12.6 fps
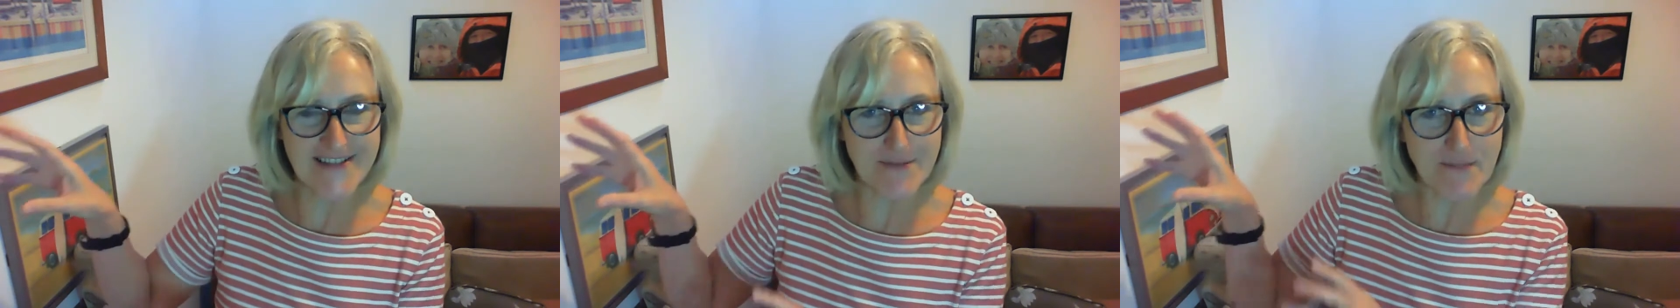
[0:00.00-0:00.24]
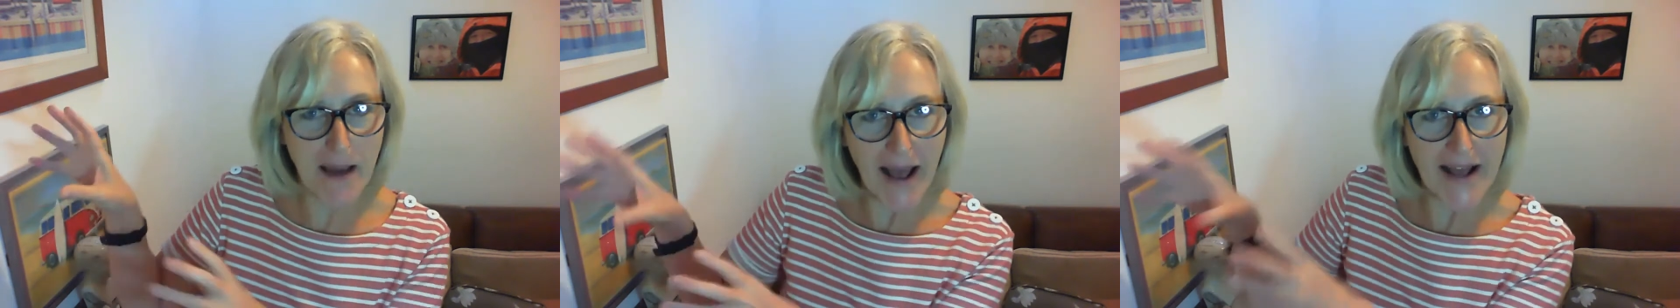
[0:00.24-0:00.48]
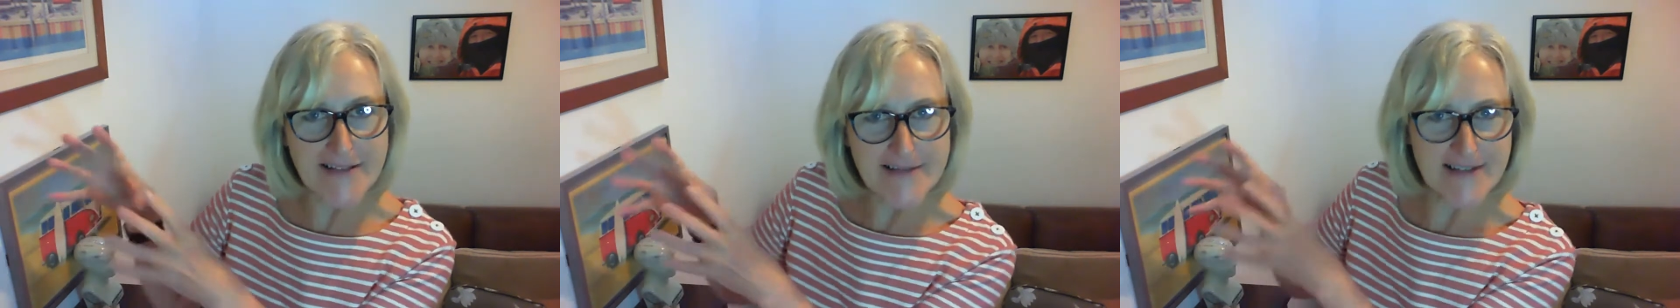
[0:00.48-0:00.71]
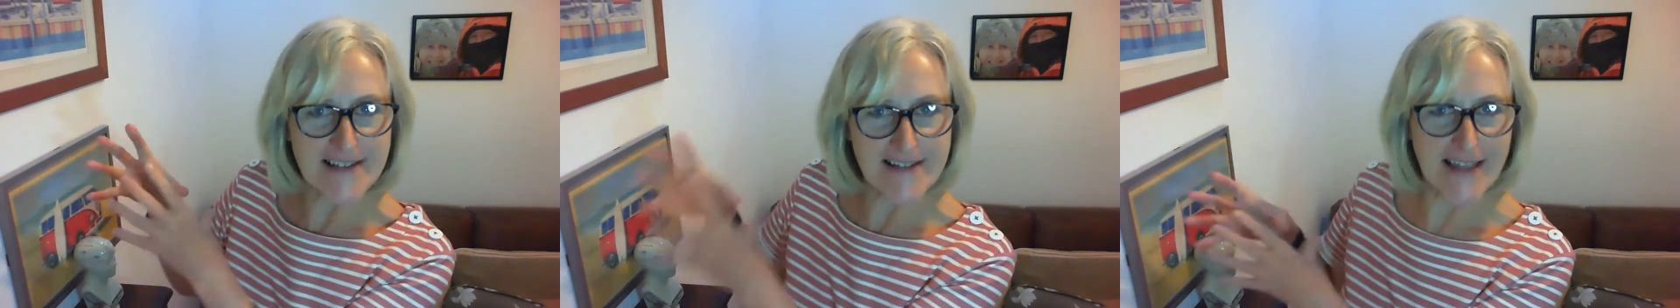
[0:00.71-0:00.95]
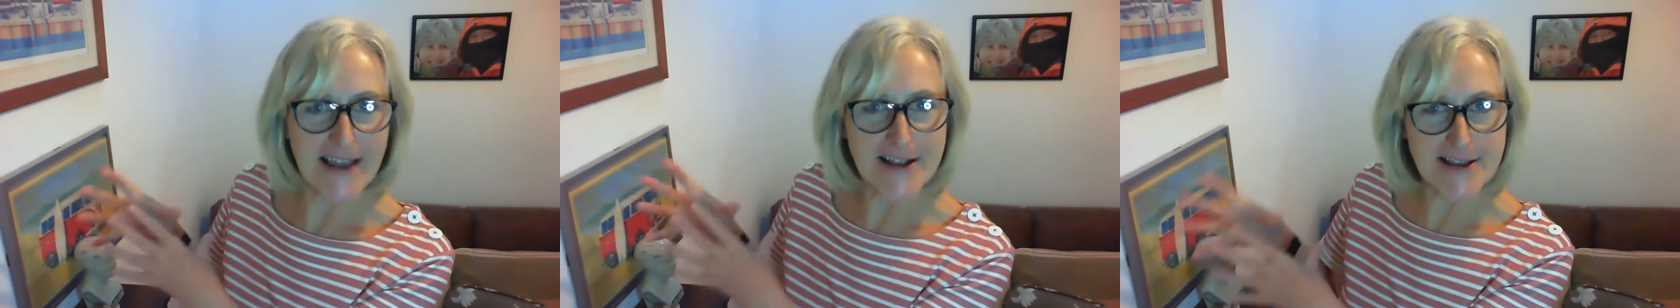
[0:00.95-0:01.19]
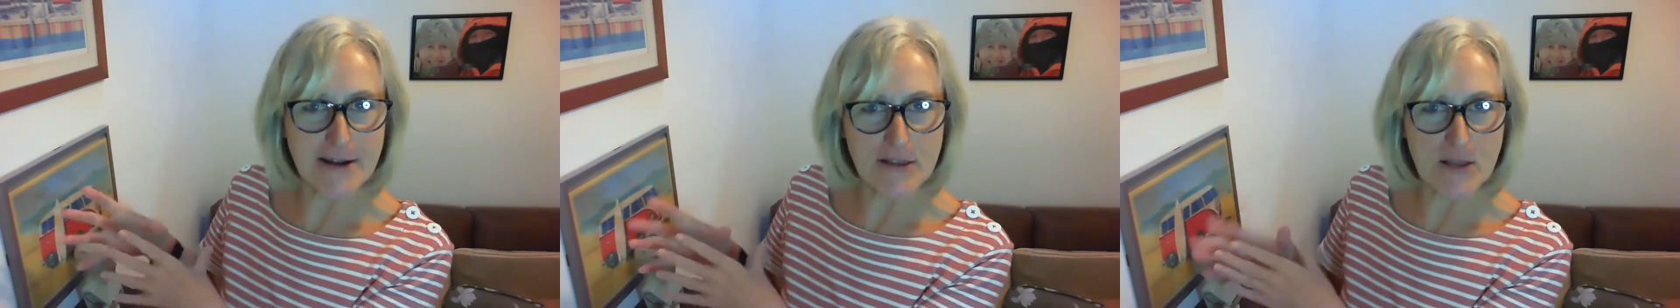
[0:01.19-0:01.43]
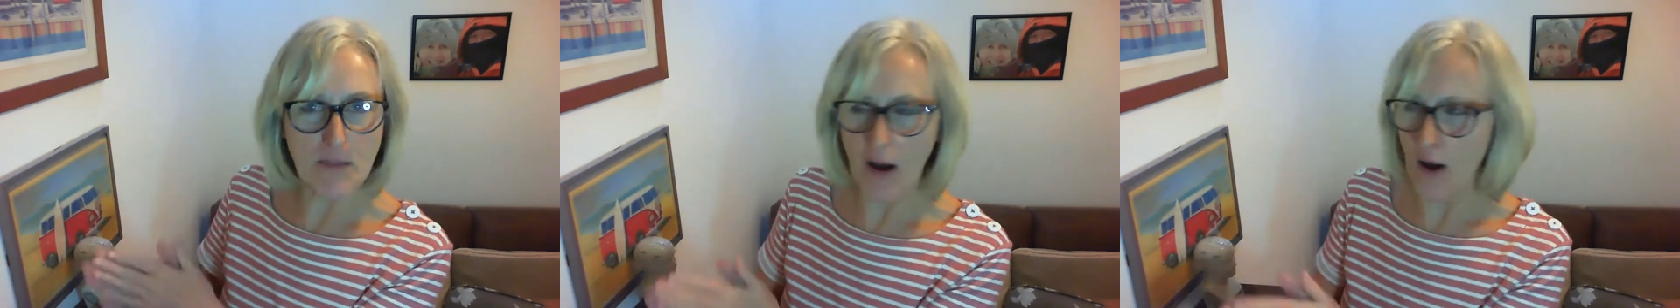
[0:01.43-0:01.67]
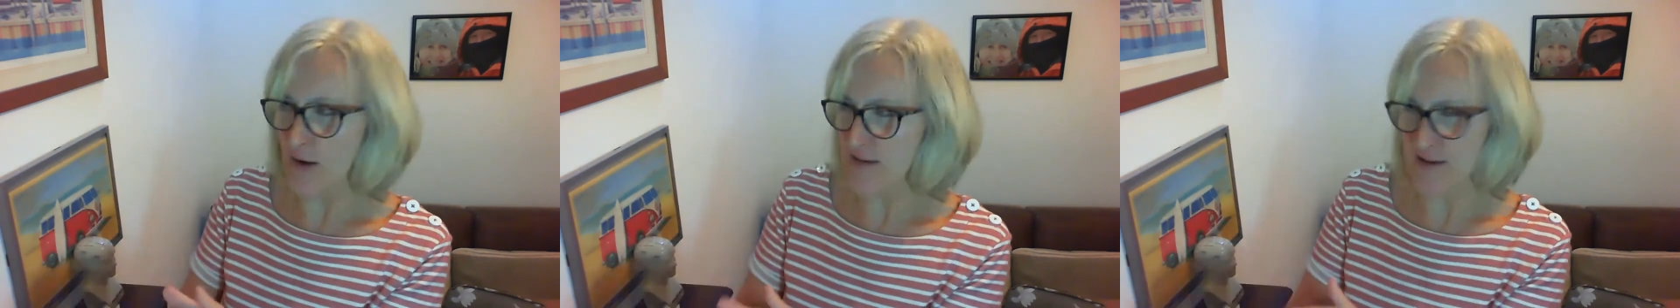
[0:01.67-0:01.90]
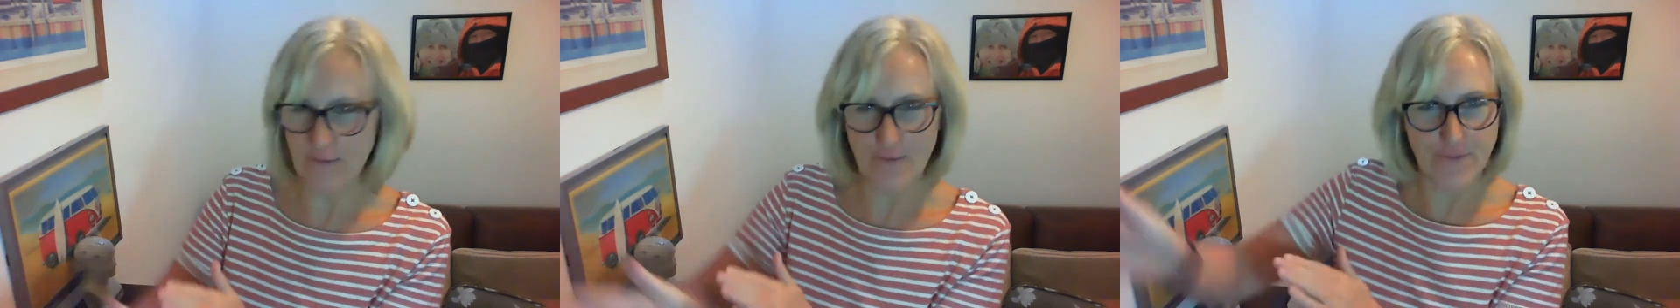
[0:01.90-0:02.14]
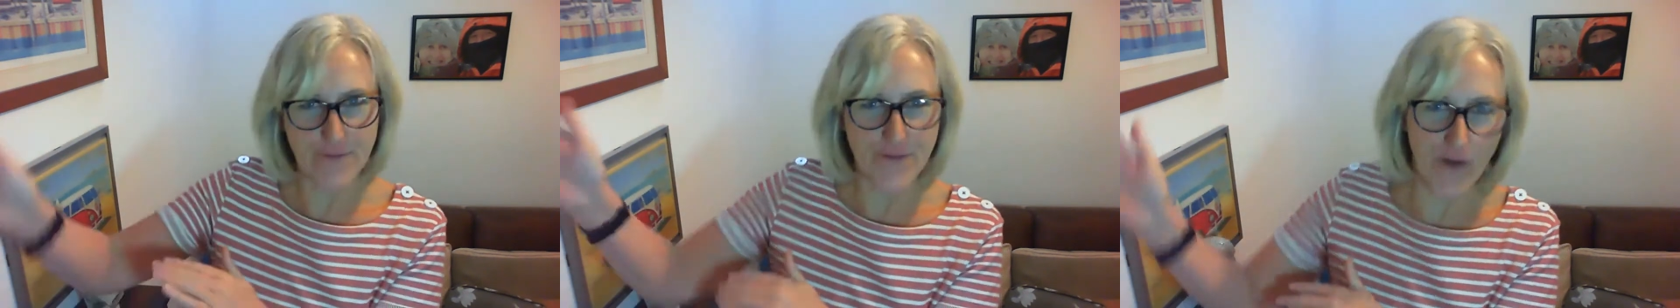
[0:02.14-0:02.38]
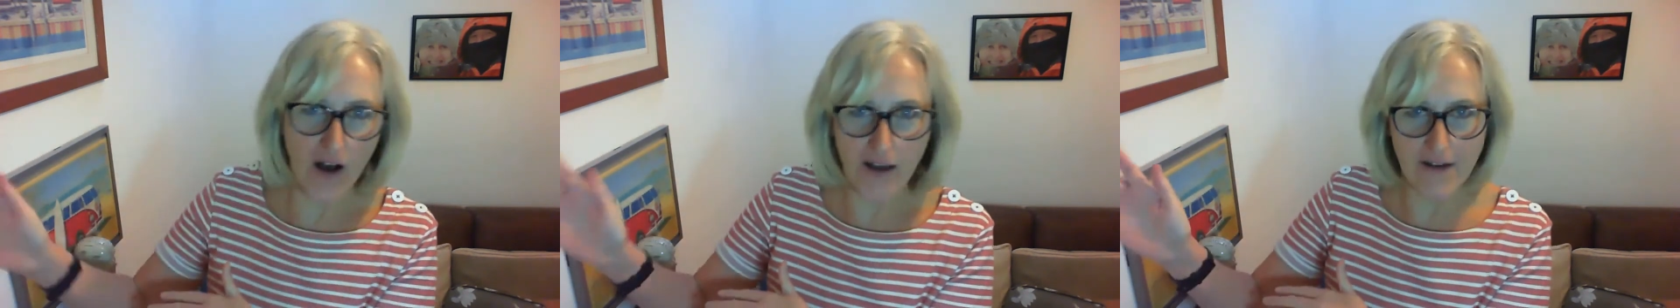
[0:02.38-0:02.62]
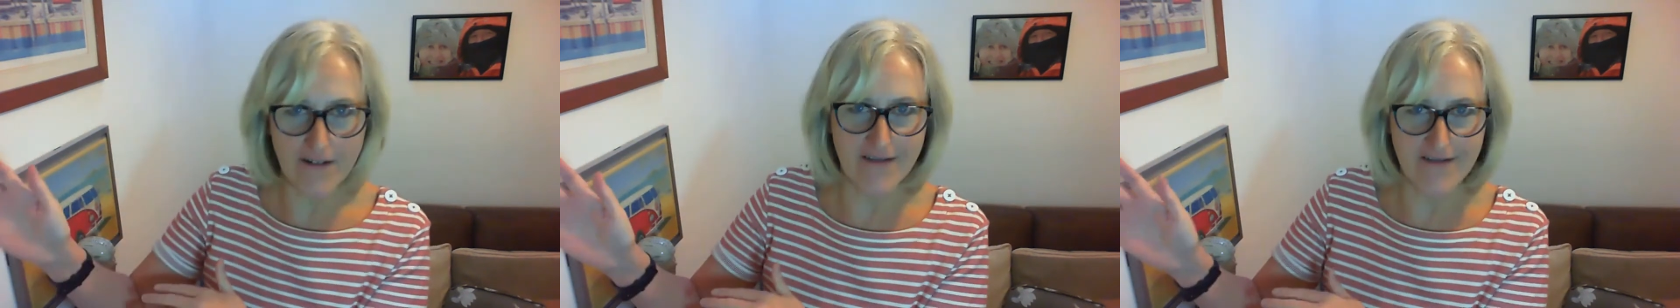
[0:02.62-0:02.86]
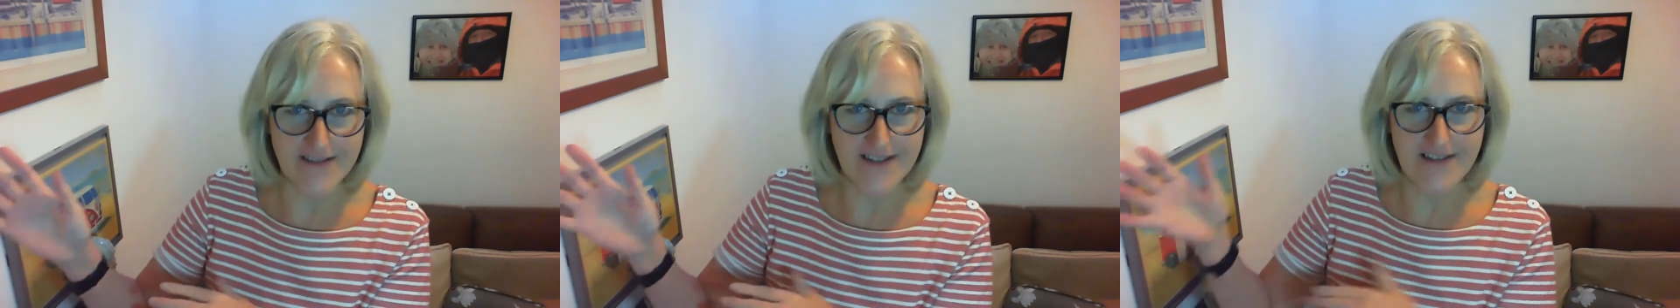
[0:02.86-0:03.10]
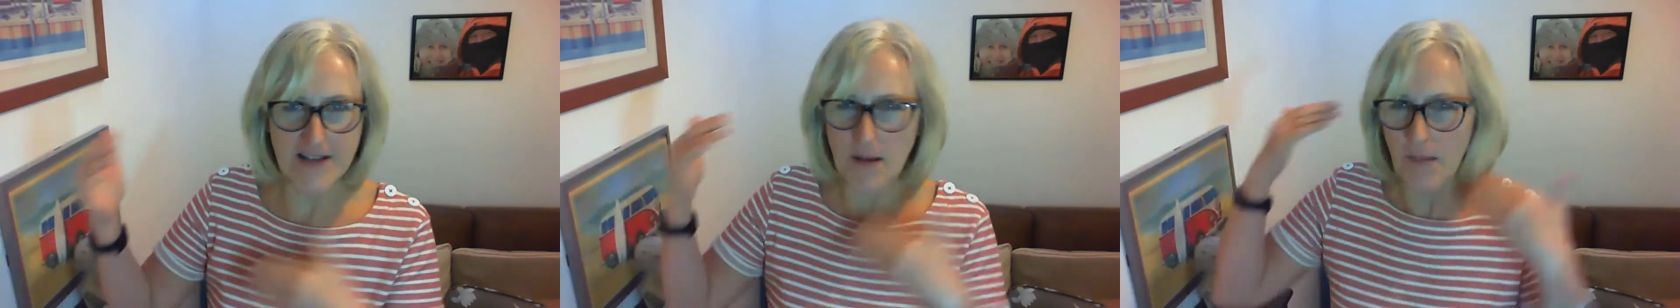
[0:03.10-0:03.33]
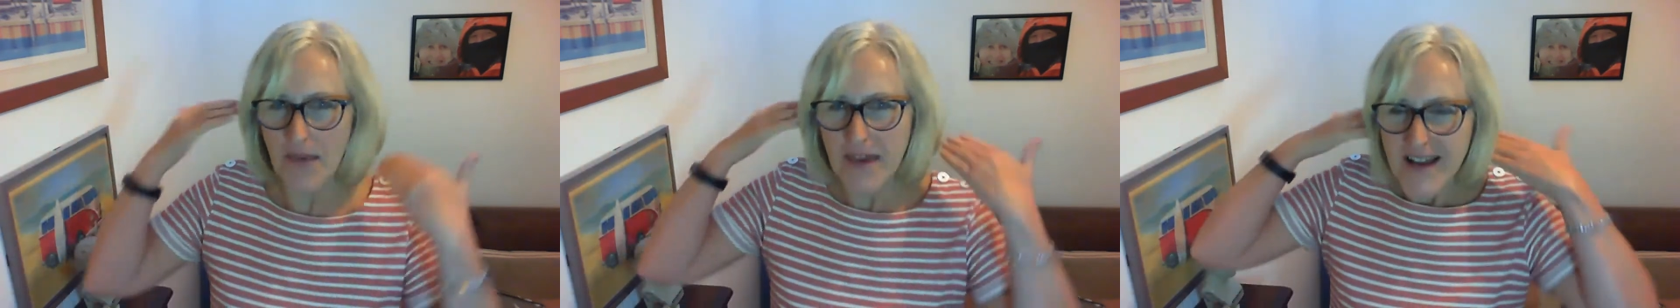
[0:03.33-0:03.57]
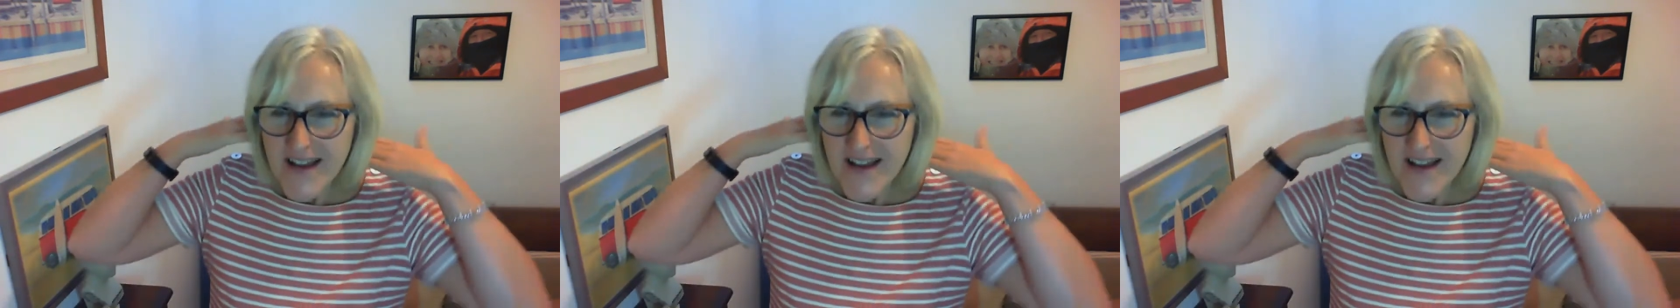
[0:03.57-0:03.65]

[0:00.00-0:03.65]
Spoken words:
the patterns that is laid down in the past and filed in some